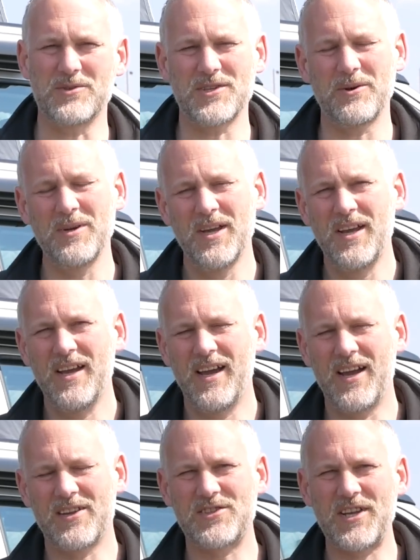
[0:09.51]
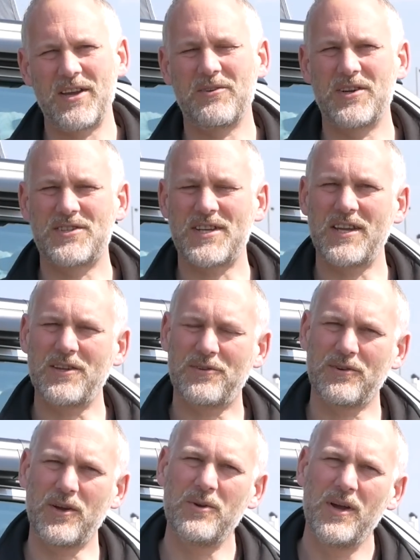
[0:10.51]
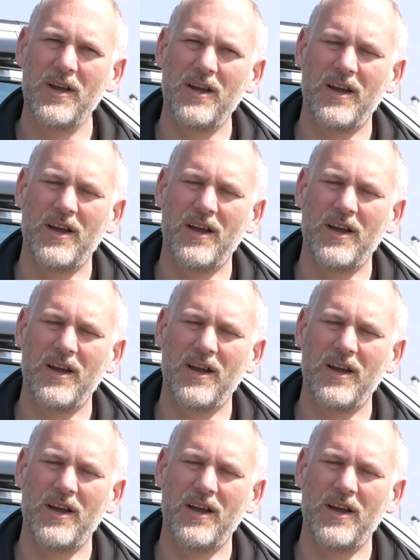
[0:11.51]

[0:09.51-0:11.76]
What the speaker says: So today I'm going to take you through